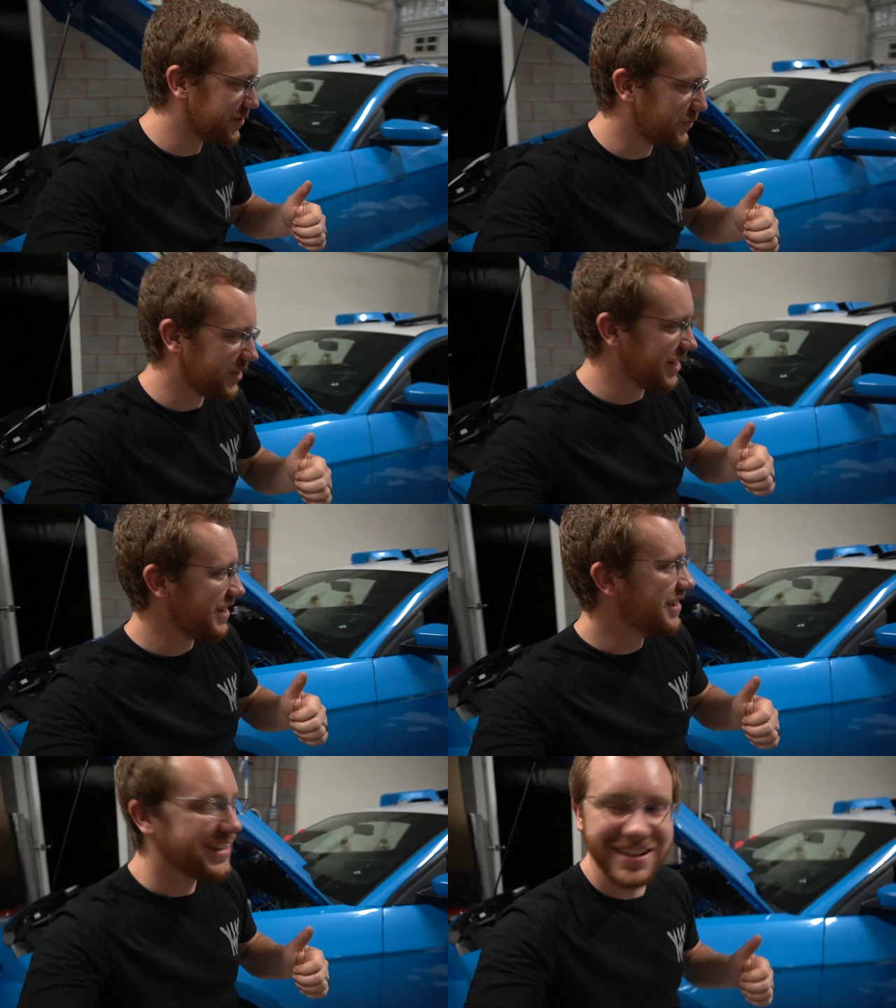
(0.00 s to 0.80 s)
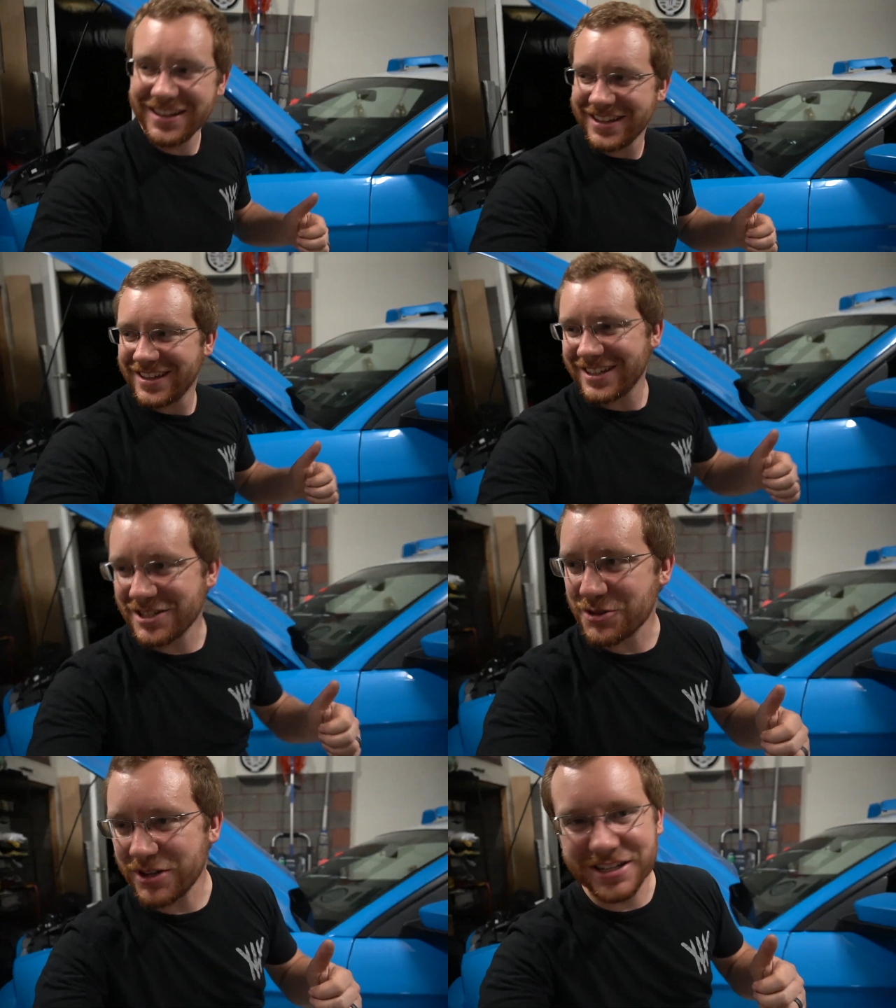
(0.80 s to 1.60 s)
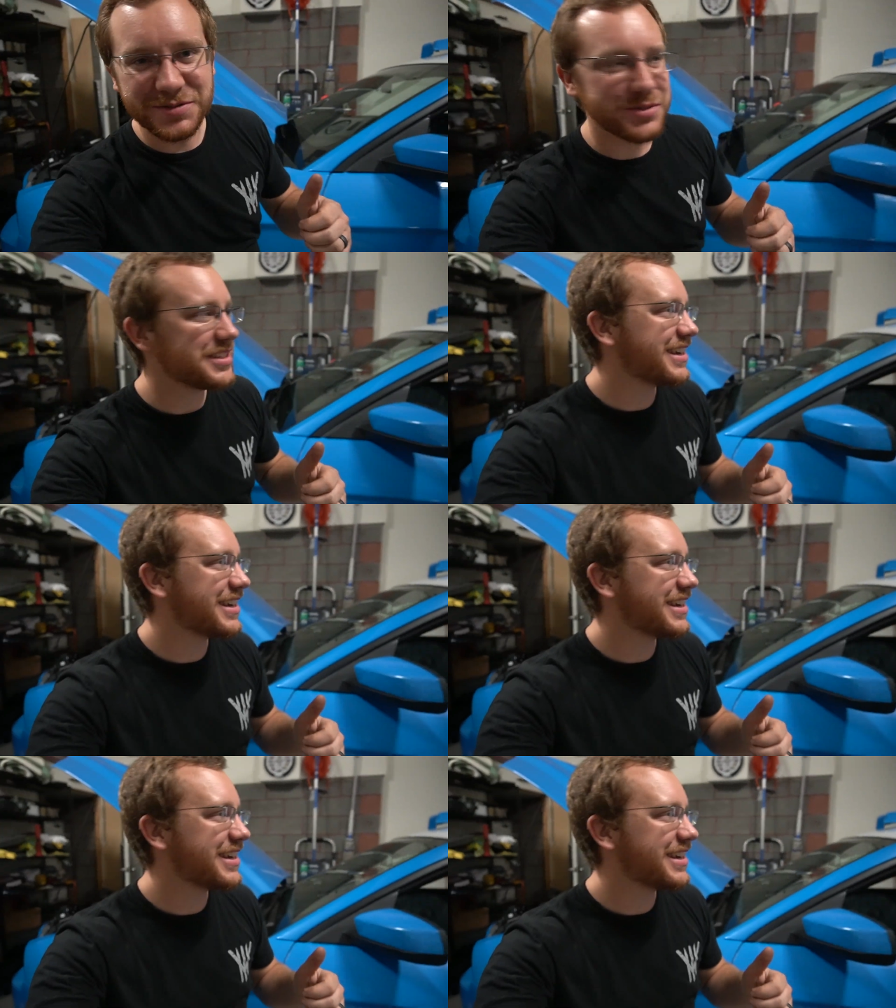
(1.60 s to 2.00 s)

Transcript: It's funny, enjoying his music.